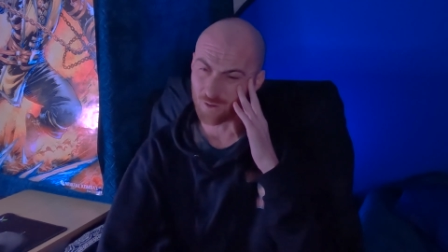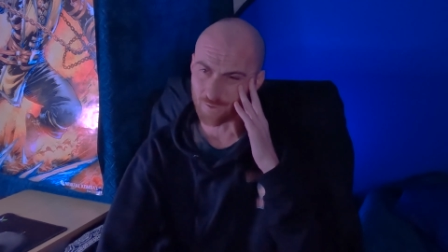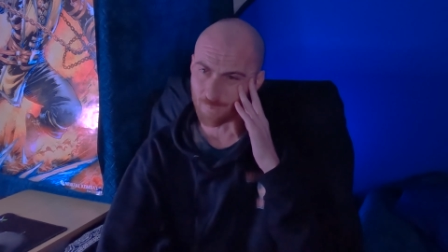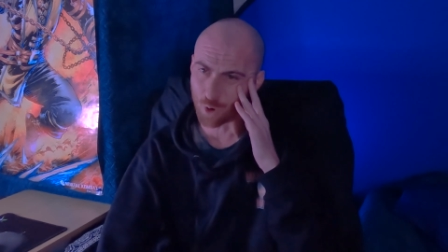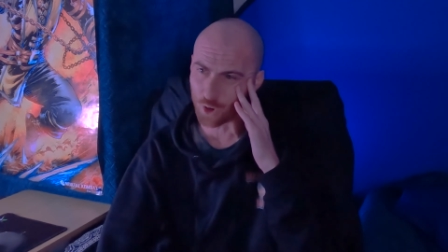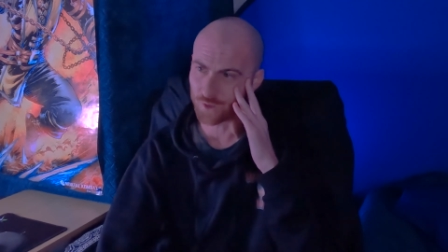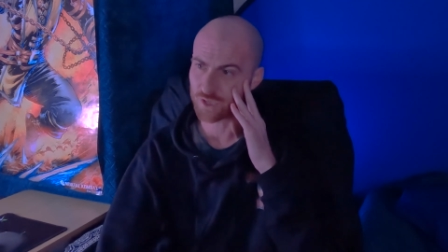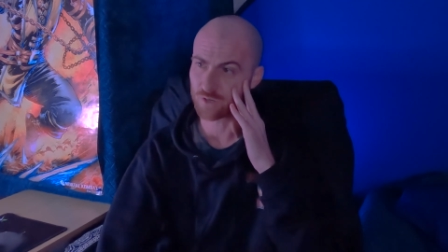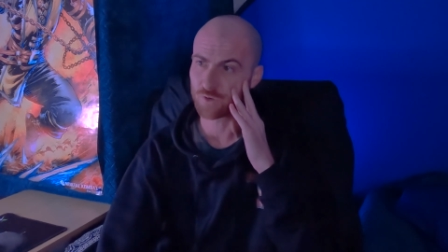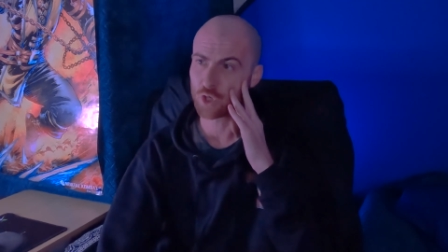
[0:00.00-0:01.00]
If I'm
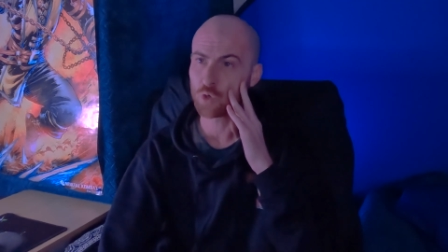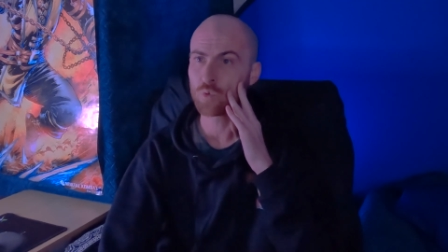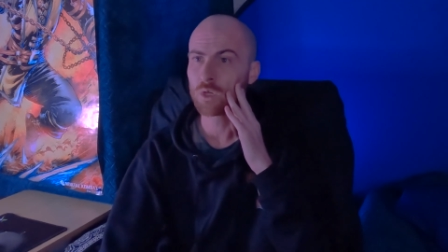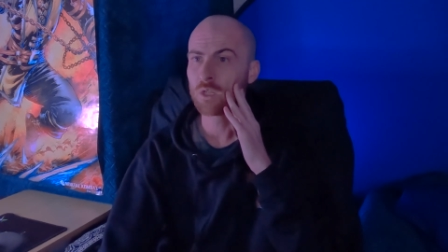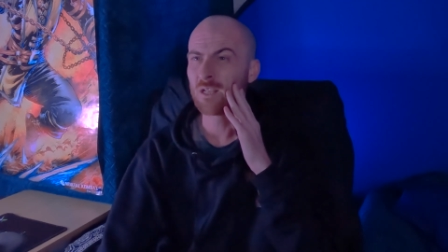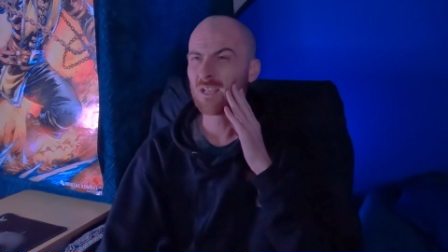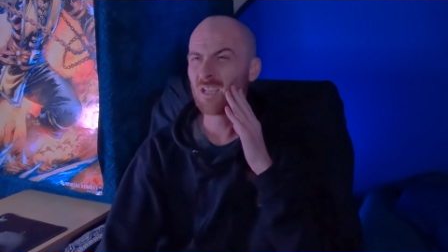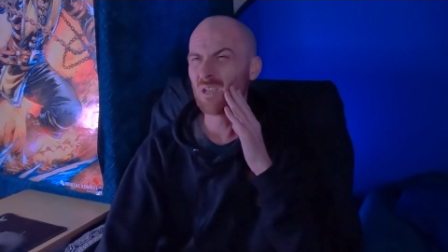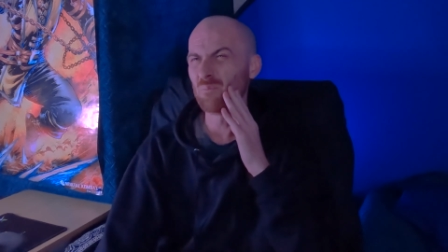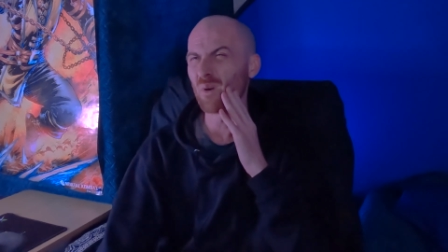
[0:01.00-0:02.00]
honest with you,
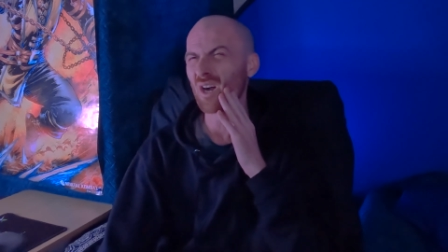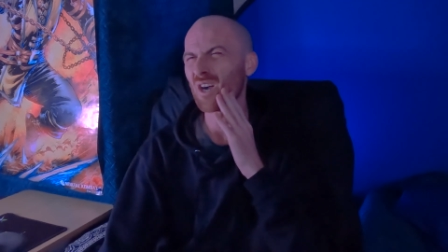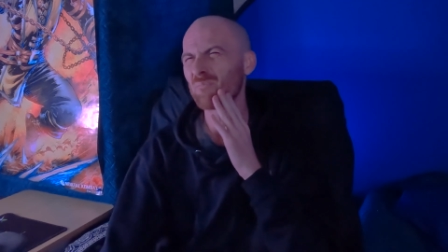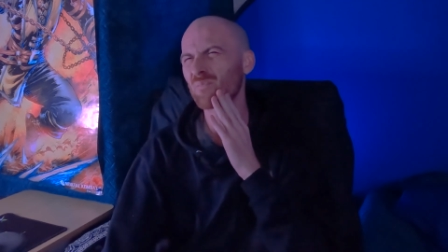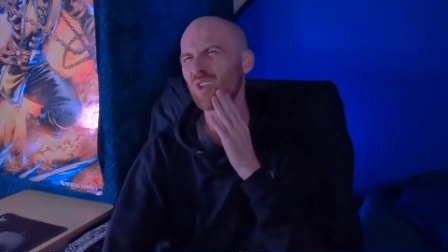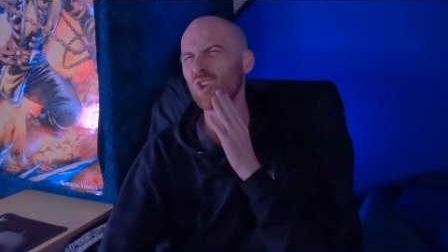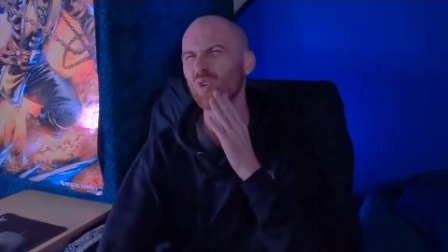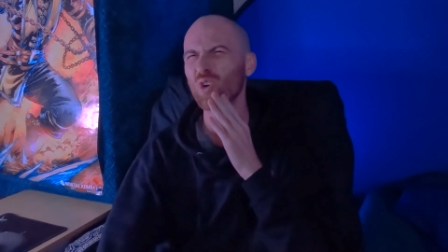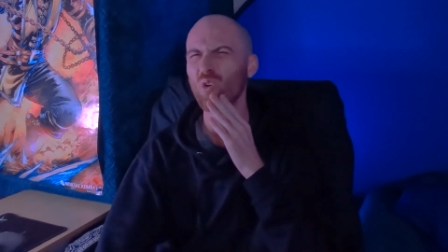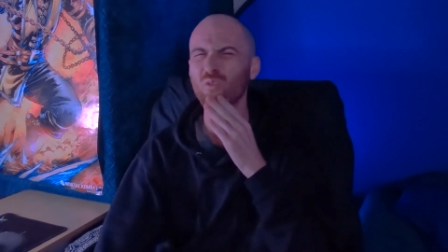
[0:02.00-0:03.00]
but you know,
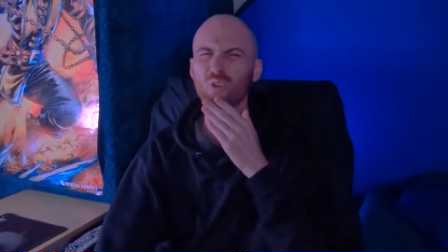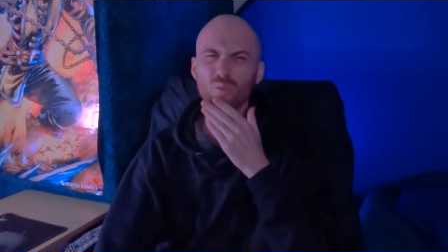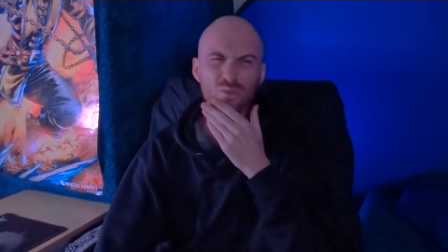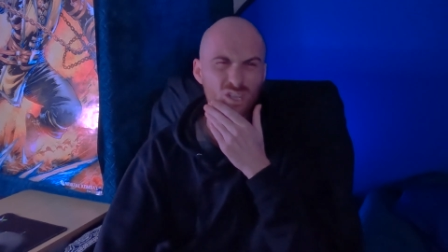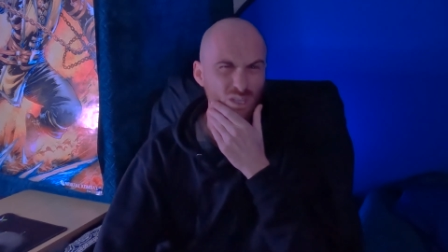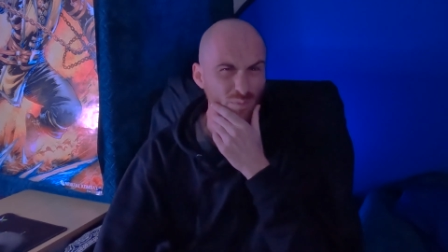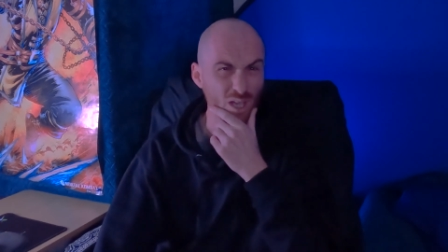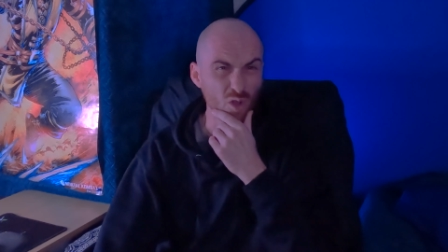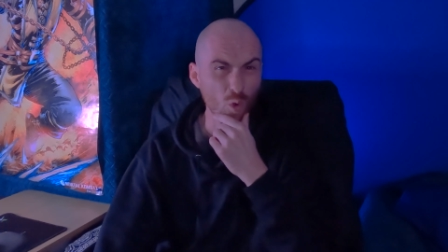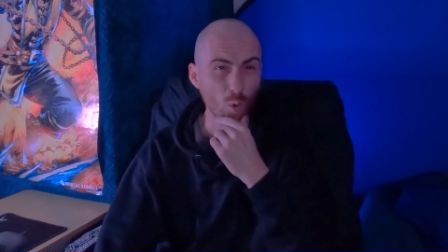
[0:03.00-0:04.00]
not all films need to be
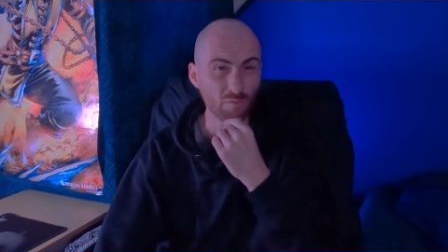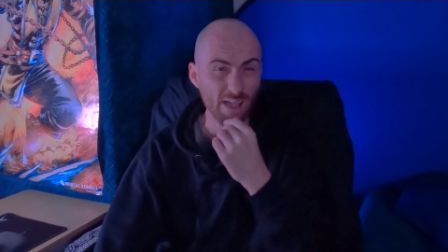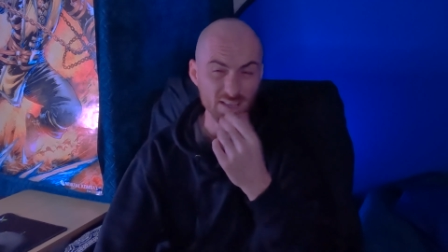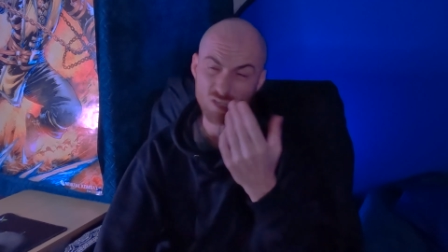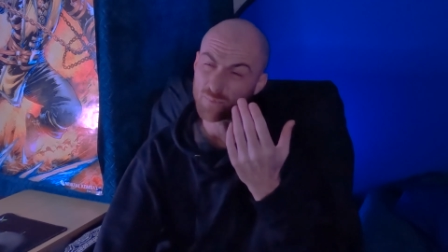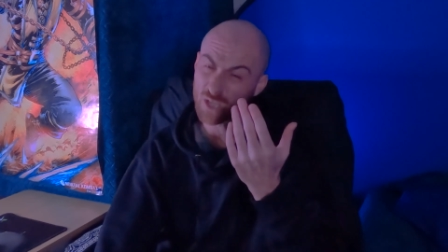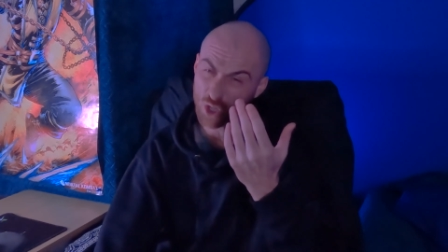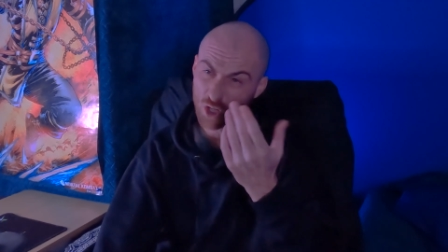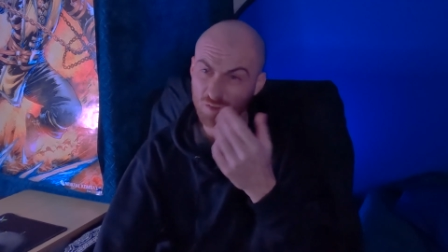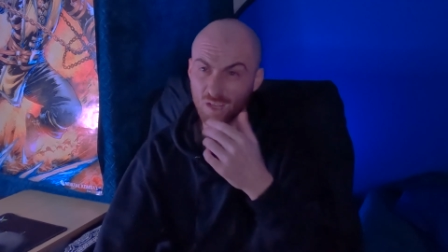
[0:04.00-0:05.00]
a gore fest to be
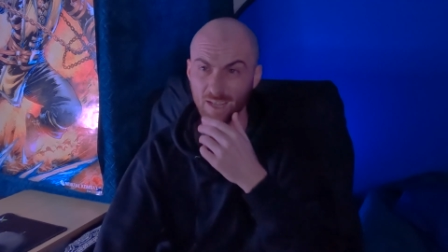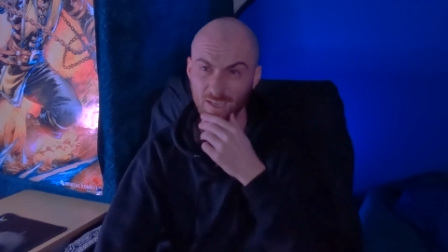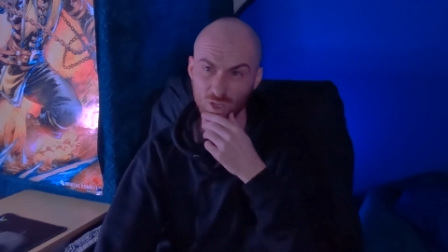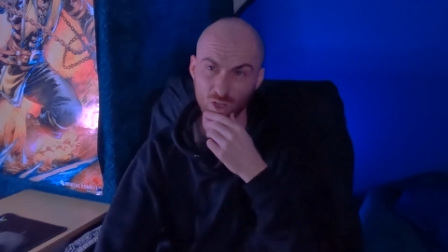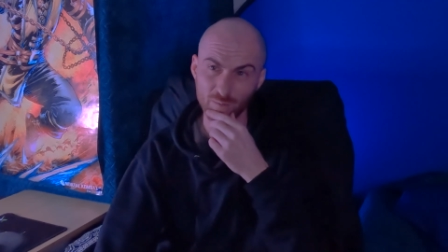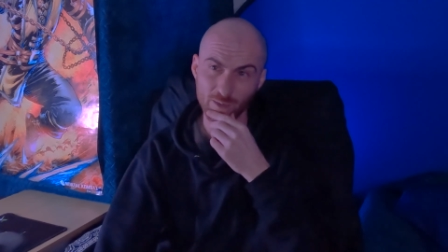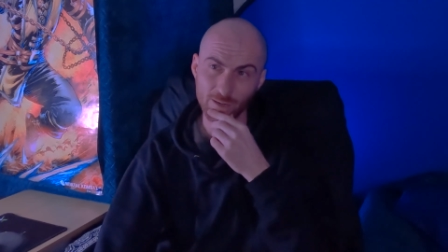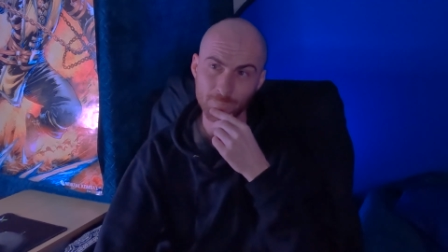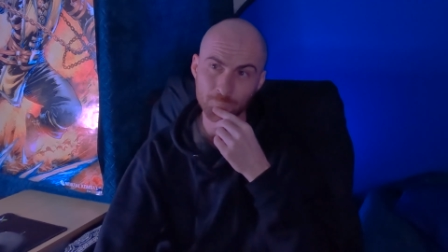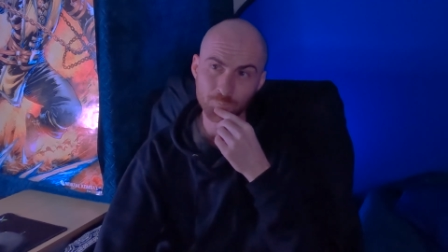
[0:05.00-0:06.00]
good, do they? You know what I
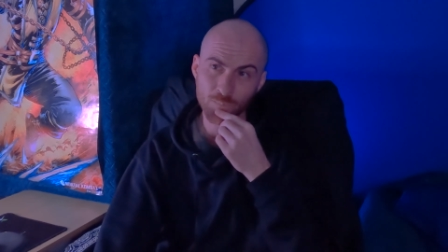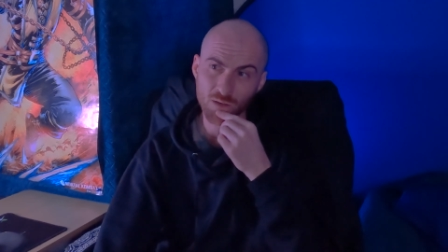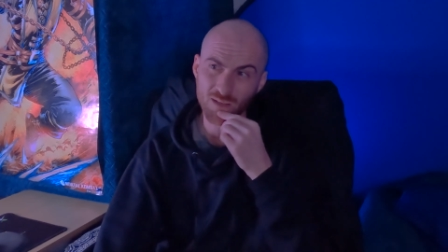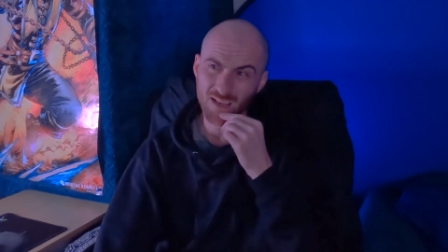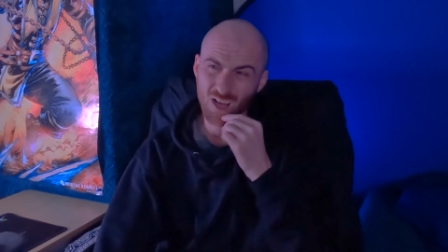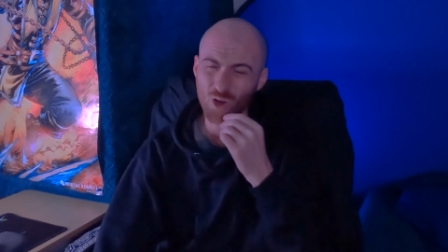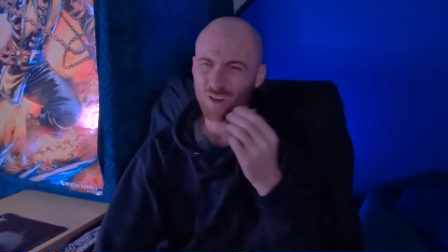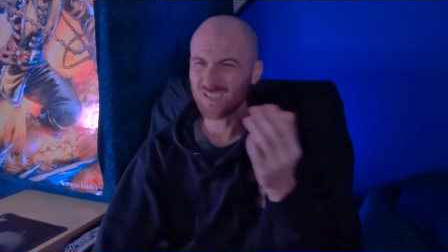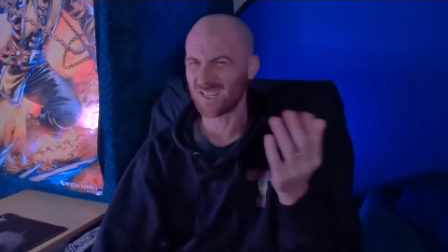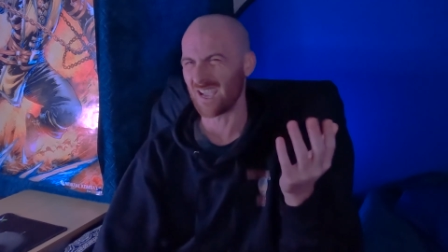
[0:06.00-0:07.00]
mean?
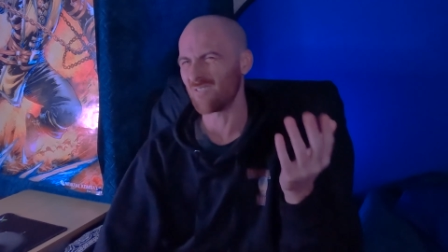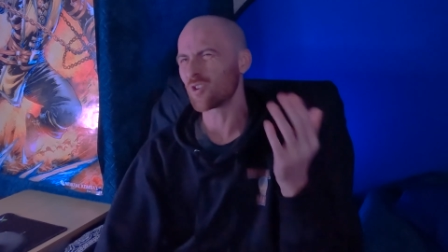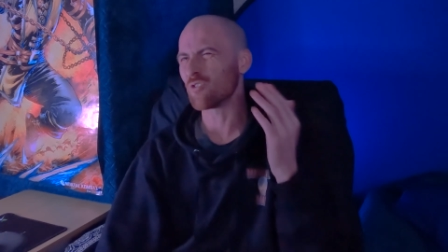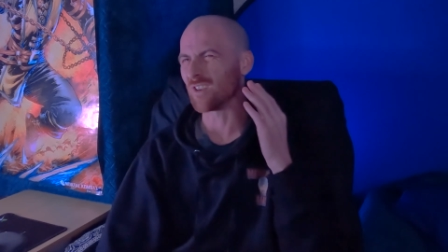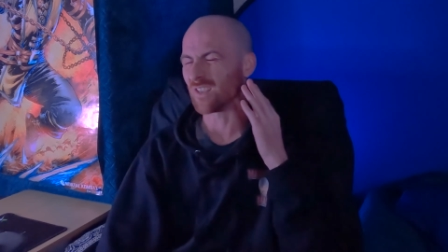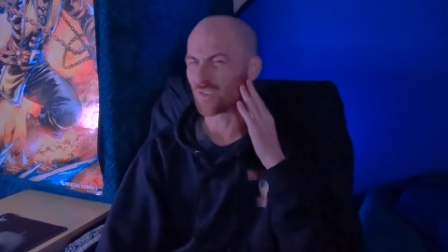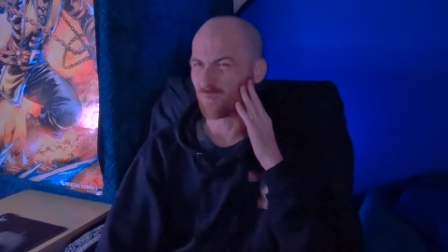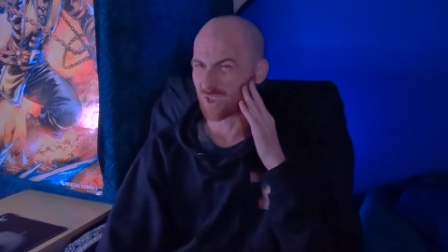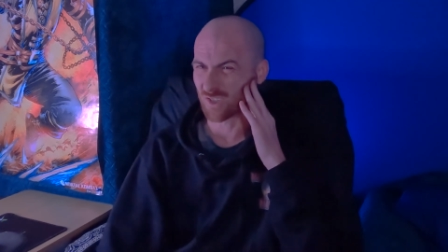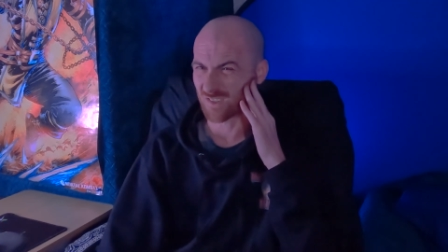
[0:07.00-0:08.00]
Honestly, I haven't got really too
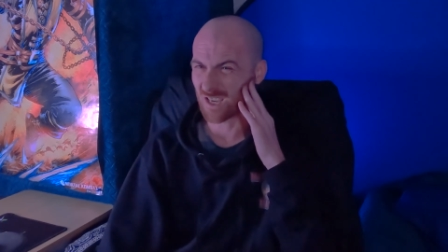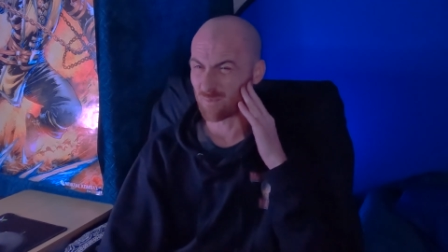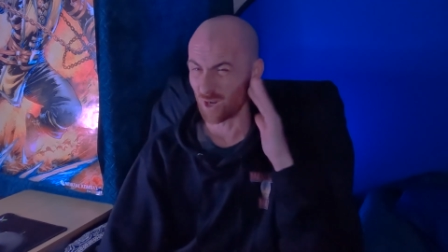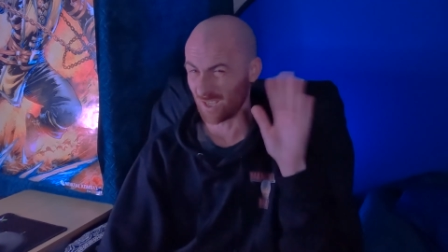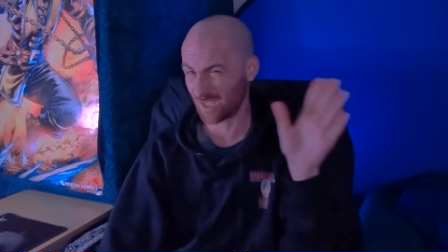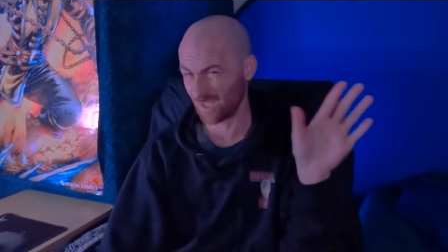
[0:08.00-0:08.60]
much to say about this.